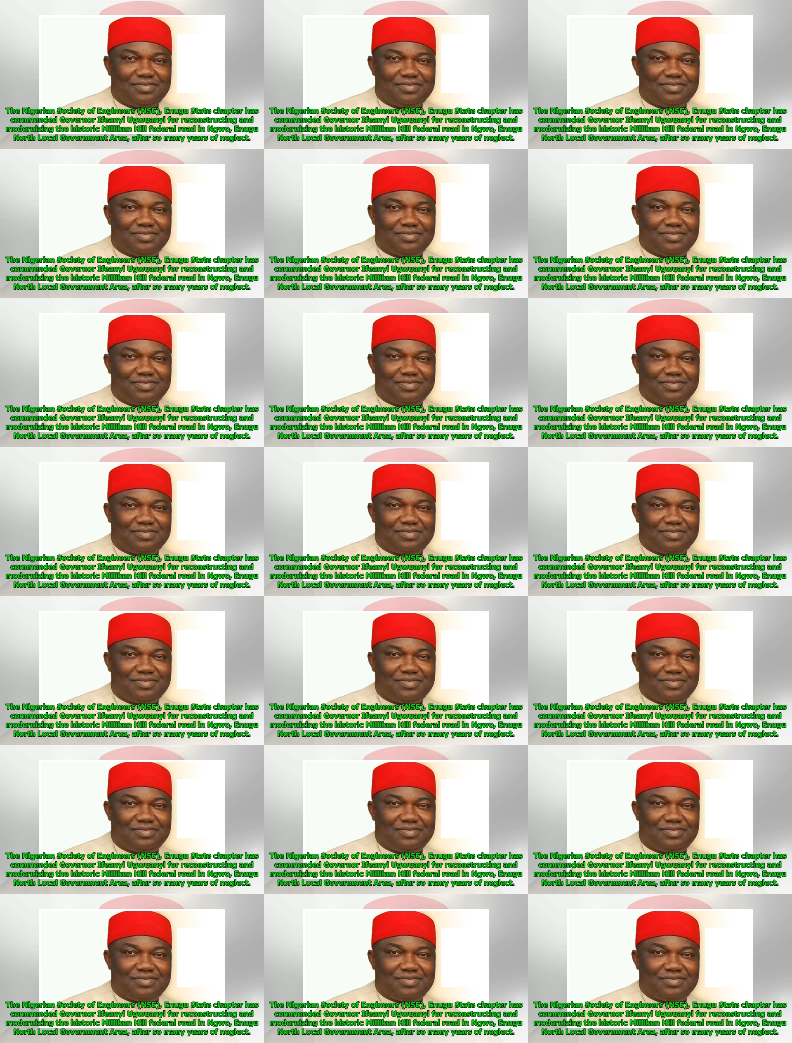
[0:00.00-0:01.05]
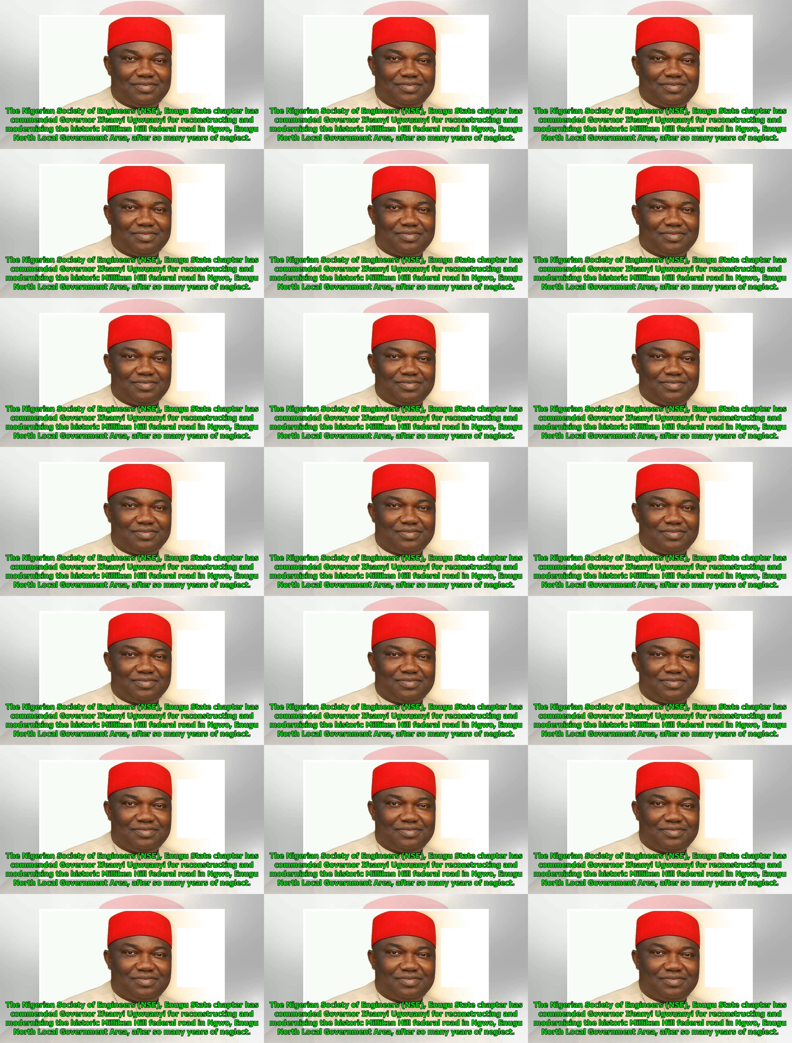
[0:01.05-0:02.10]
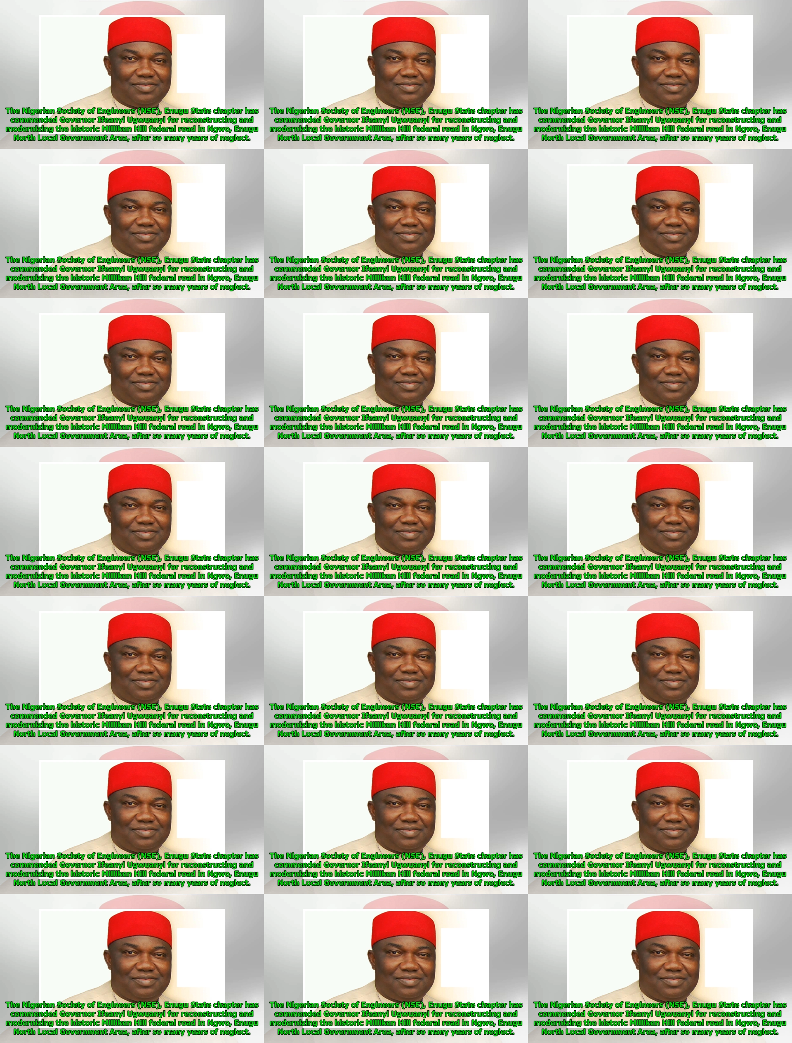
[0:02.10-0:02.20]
No one is speaking in this clip.